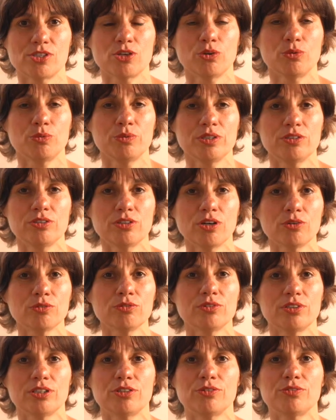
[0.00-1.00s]
So we
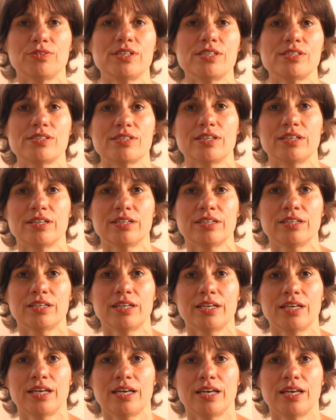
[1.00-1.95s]
don't increase the